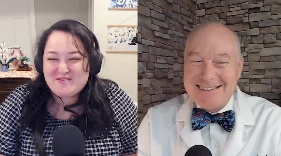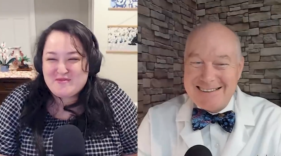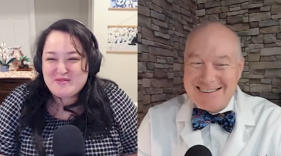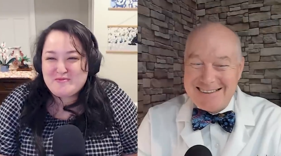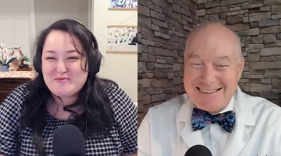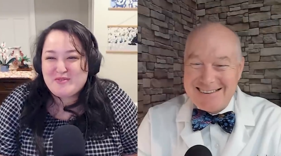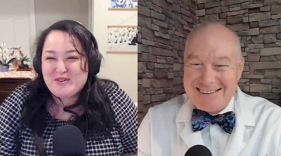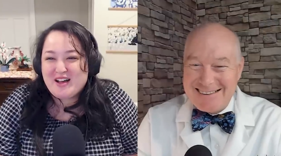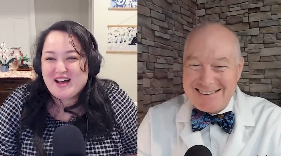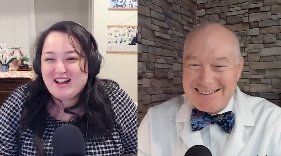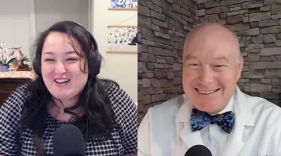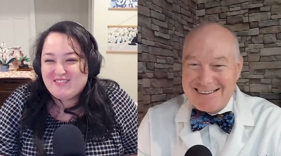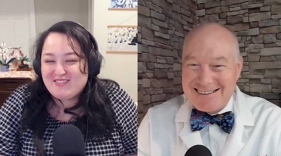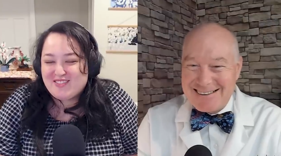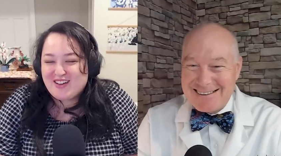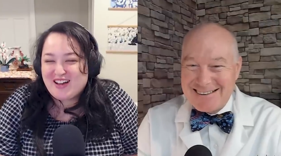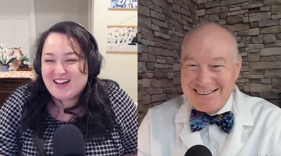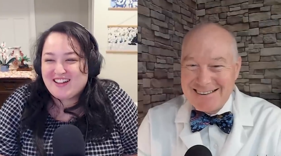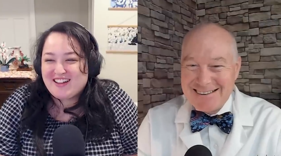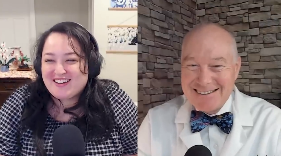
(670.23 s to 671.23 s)
Speaker 1: if people
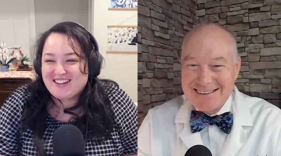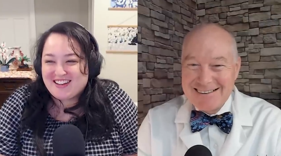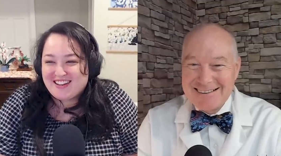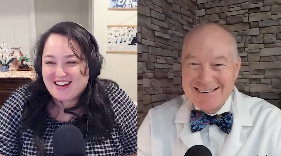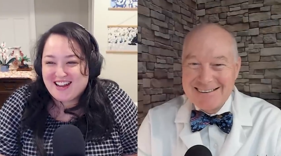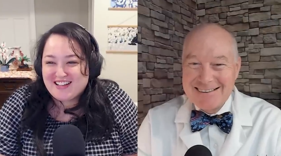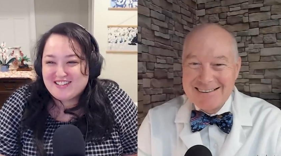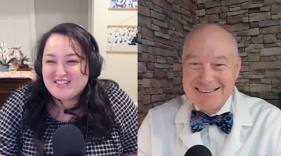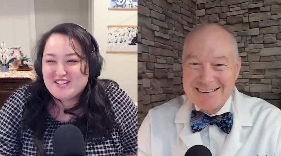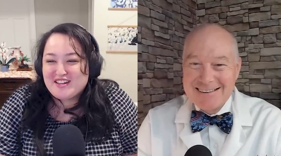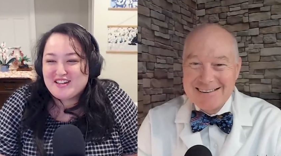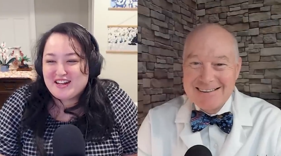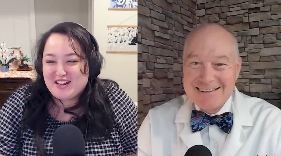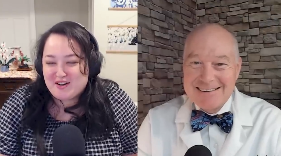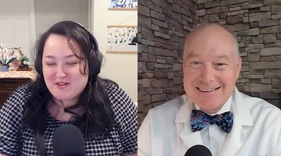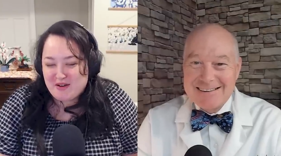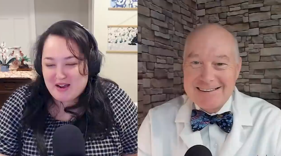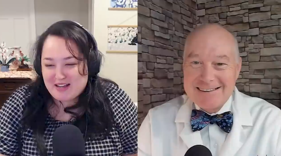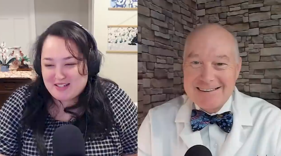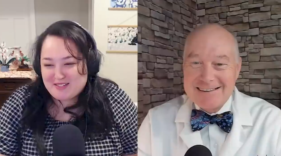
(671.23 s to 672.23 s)
have uh,
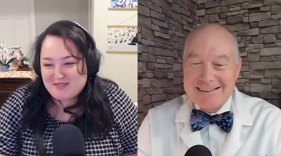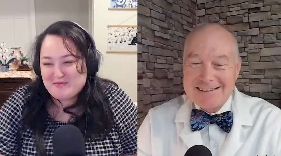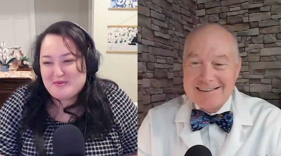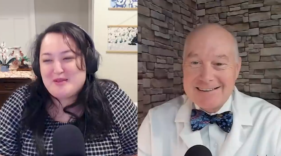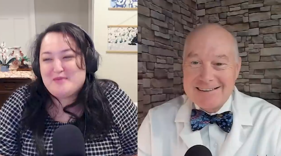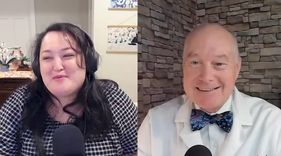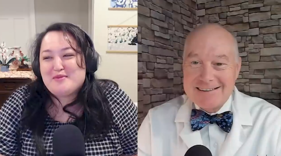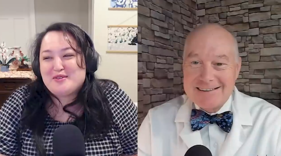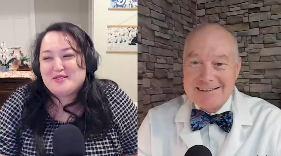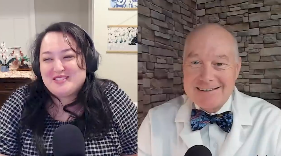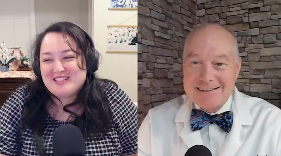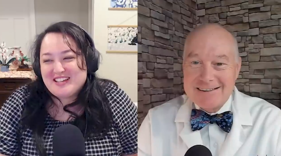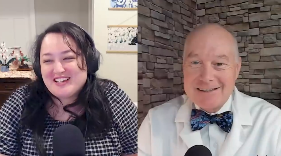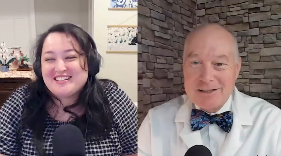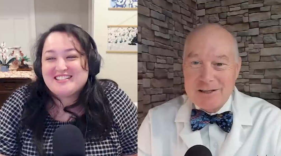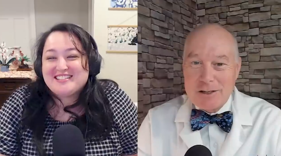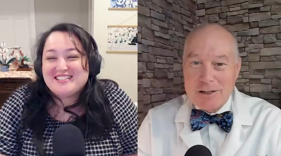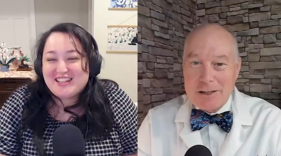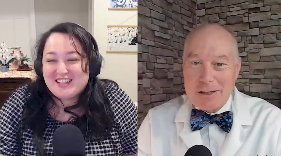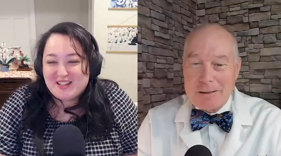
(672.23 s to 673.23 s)
linezolid interaction papers,
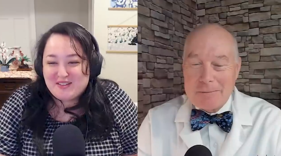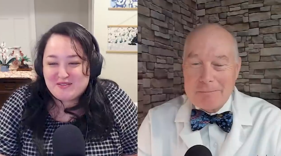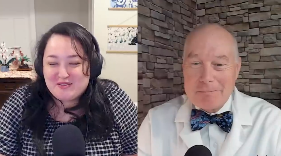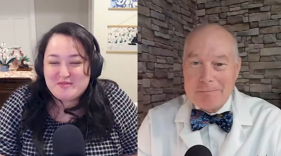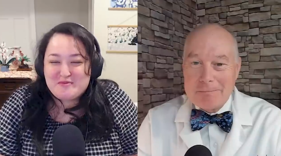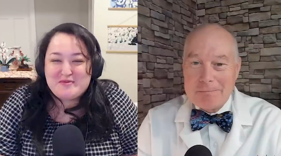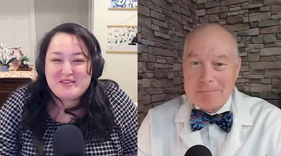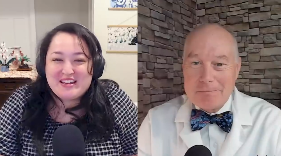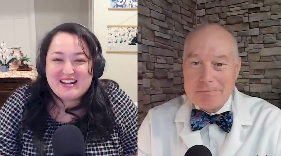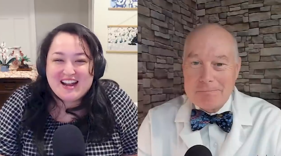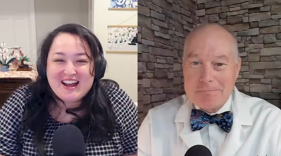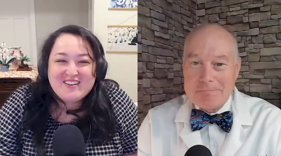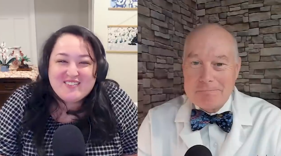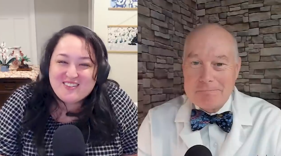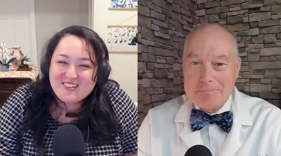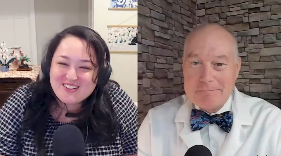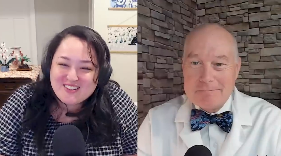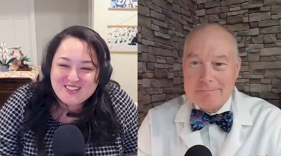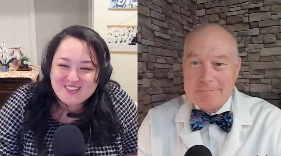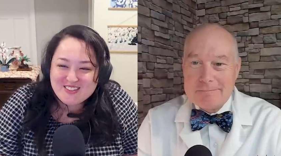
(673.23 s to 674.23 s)
they can send them to me and
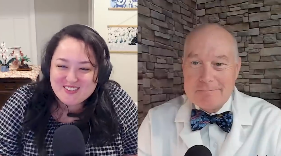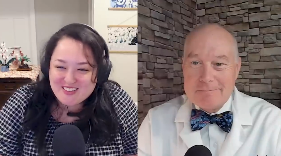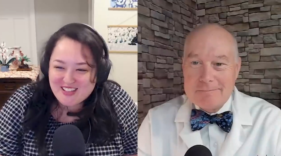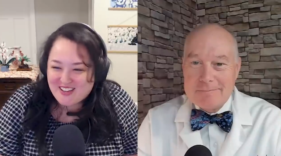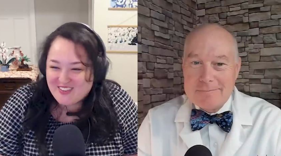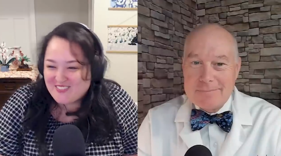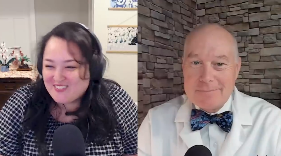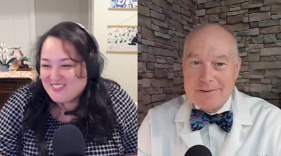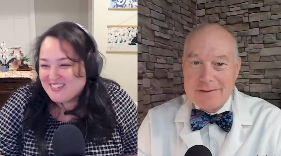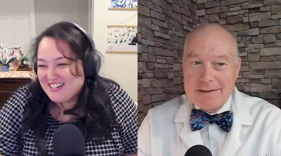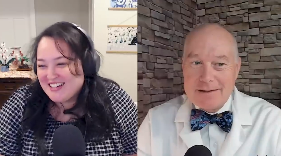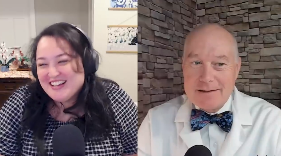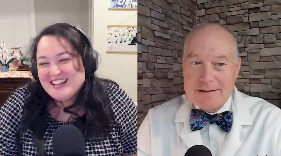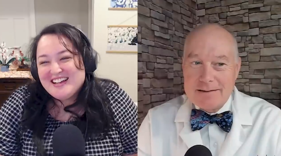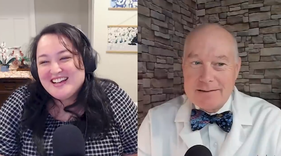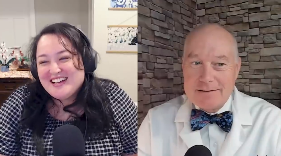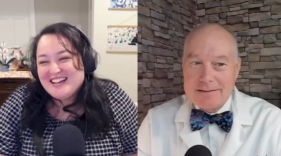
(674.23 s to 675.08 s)
I will include them.